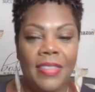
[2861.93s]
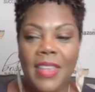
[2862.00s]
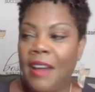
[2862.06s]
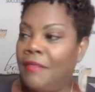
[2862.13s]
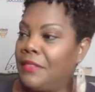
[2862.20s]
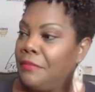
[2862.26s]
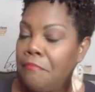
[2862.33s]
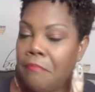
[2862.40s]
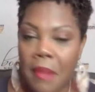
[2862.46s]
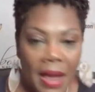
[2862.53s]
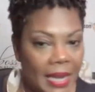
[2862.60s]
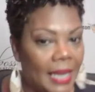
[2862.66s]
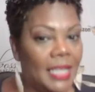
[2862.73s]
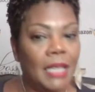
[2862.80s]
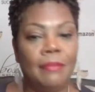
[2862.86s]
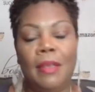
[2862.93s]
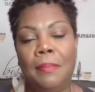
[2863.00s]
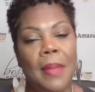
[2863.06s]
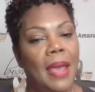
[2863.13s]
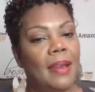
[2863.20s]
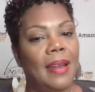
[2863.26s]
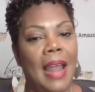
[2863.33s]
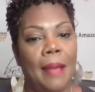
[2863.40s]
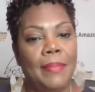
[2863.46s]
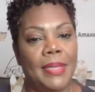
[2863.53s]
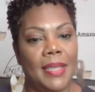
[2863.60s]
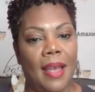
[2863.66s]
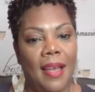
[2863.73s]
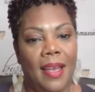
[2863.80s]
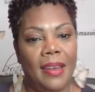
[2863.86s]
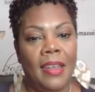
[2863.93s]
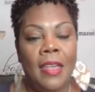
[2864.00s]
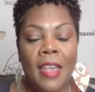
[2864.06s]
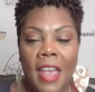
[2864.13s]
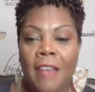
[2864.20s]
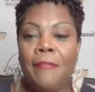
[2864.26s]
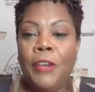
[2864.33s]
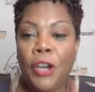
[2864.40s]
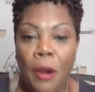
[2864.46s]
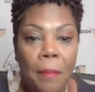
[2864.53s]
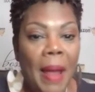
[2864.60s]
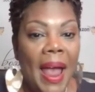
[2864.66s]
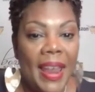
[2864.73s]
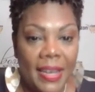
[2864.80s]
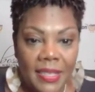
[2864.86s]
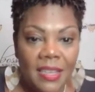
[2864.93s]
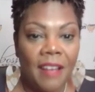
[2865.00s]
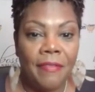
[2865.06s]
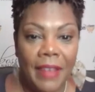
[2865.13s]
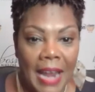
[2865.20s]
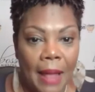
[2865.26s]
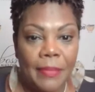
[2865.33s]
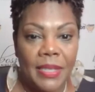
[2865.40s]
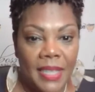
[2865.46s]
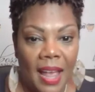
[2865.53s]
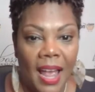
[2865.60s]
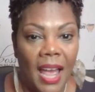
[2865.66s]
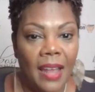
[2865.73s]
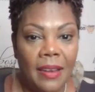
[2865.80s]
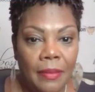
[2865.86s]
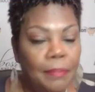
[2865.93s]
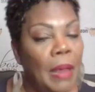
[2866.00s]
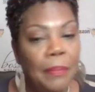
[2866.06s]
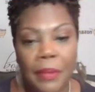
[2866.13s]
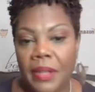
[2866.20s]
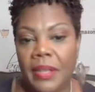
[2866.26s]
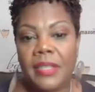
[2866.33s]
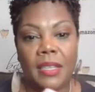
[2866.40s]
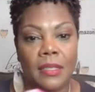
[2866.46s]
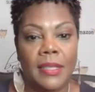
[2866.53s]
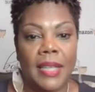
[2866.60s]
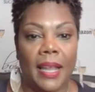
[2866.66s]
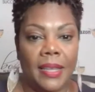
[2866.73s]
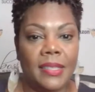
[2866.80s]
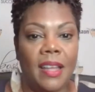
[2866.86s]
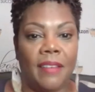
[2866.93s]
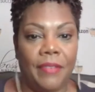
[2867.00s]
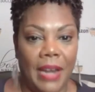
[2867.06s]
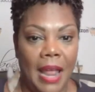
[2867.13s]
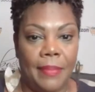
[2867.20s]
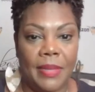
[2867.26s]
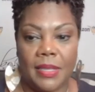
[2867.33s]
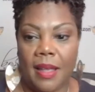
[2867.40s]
There is money to be made on Amazon. If you're buying stuff on Amazon, people are still selling stuff on